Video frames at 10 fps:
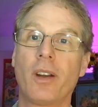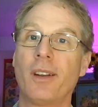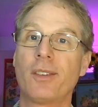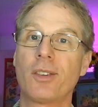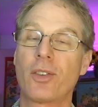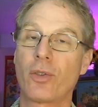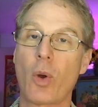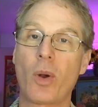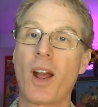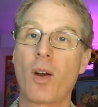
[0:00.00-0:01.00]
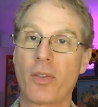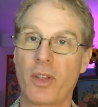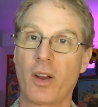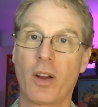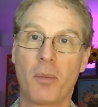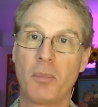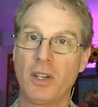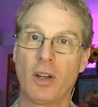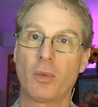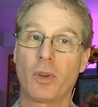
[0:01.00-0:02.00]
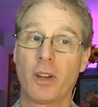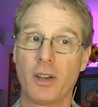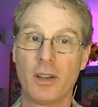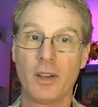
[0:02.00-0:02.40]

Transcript: and just throw it out there and be done with it.